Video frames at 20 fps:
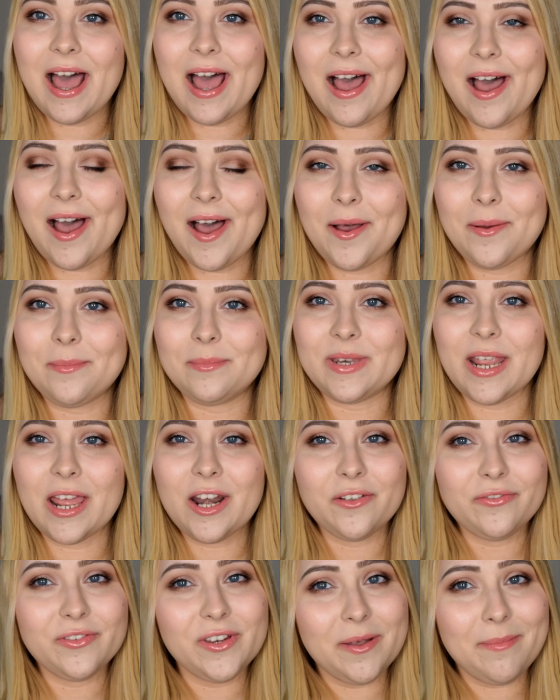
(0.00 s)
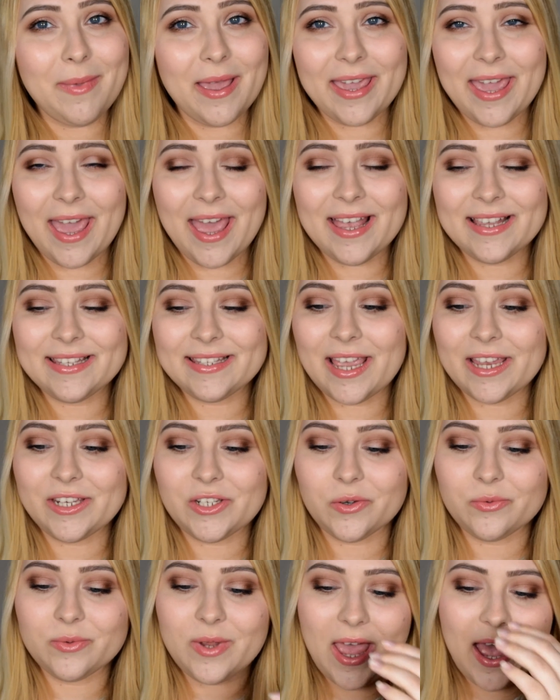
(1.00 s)
None of them, I guess. I
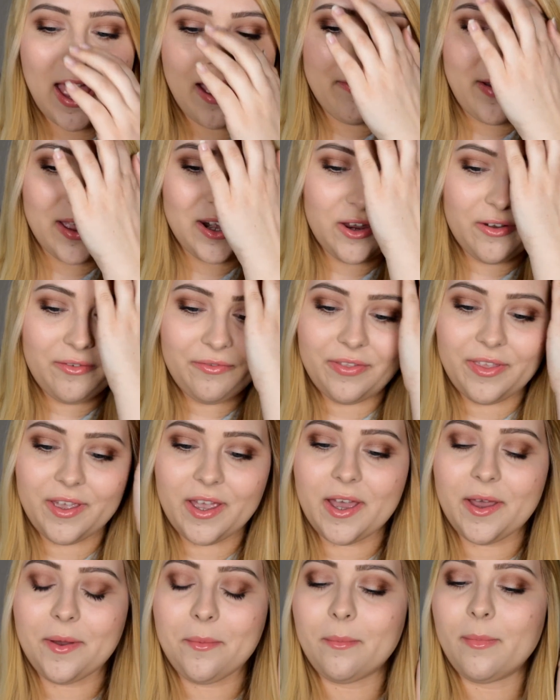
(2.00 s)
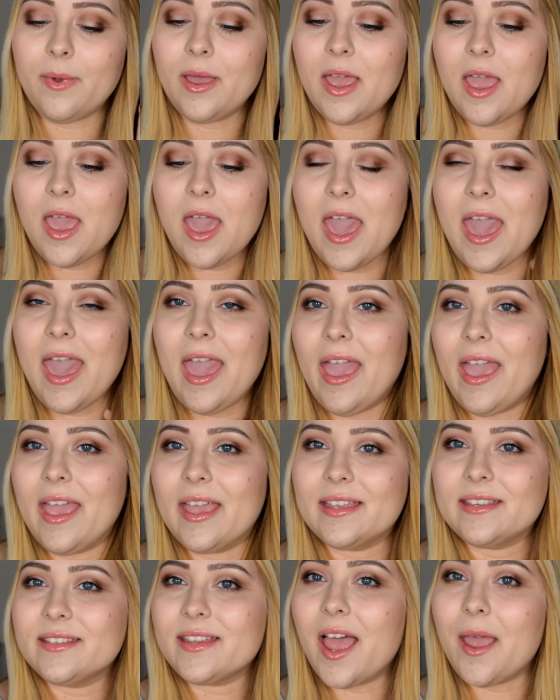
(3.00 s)
don't have any of them.
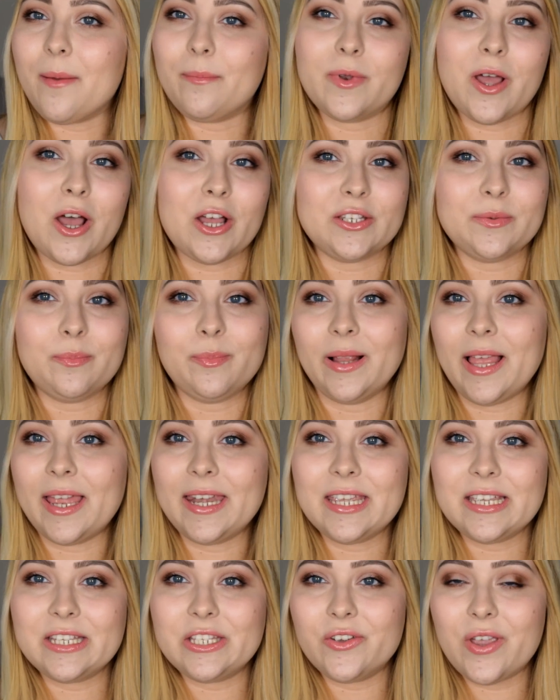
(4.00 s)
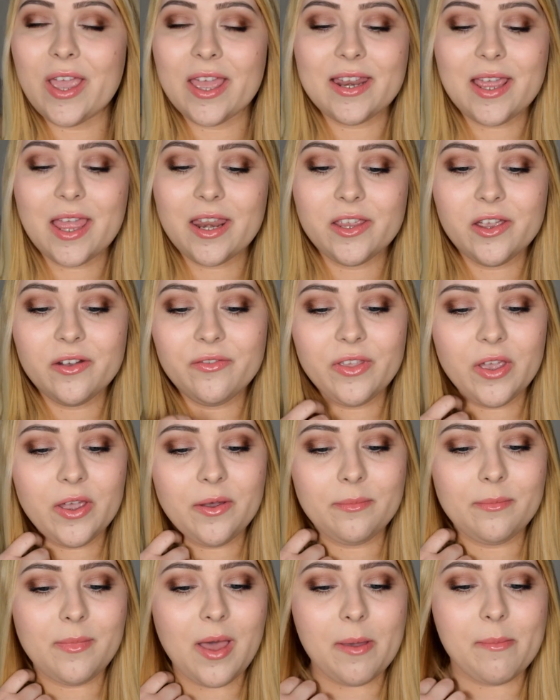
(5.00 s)
And I'm not planning to get any of
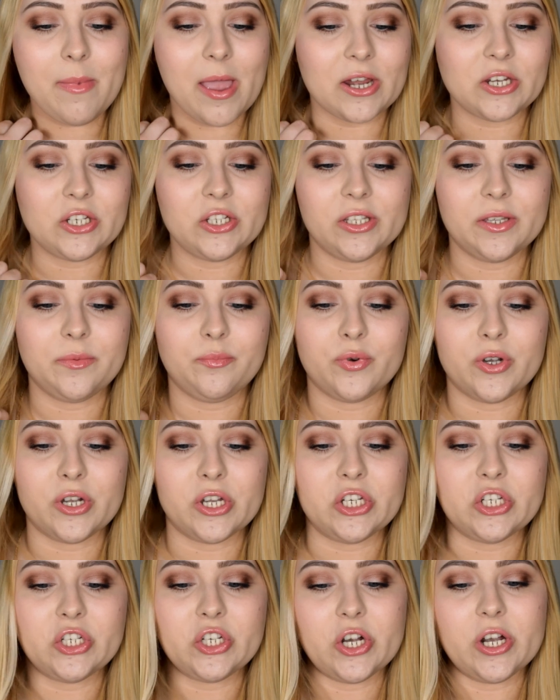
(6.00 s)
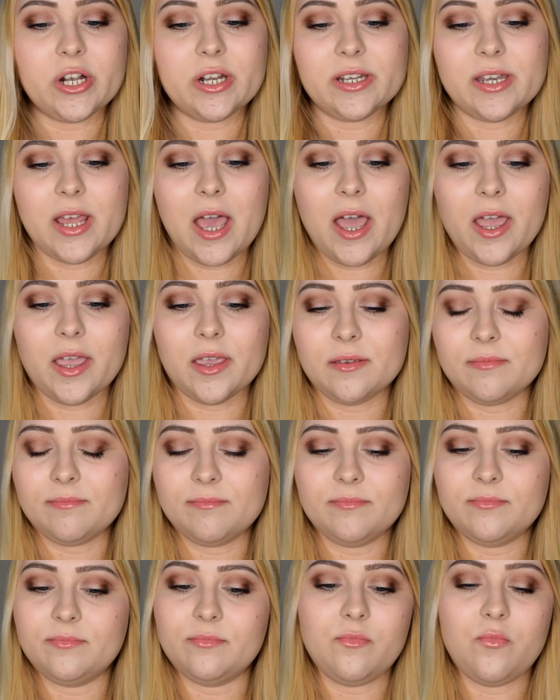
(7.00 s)
them. I'm actually pretty sure that I
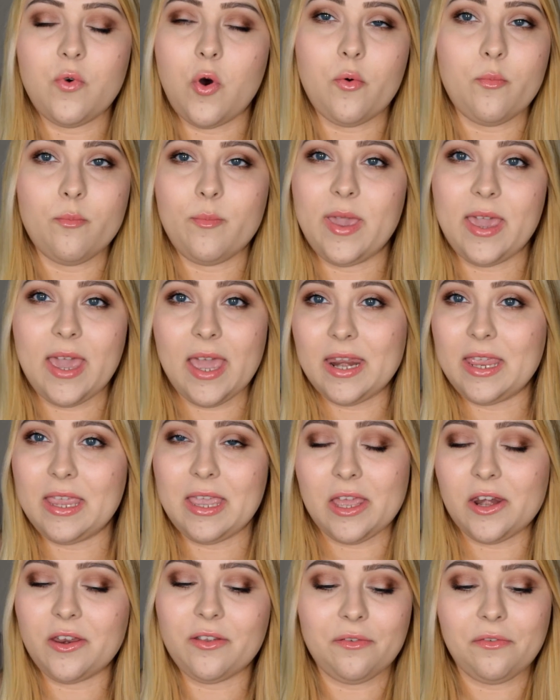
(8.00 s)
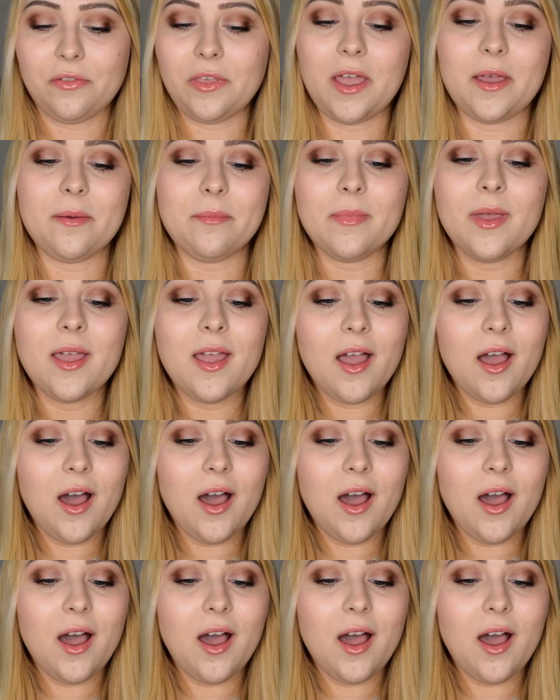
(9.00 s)
won't be getting any of them.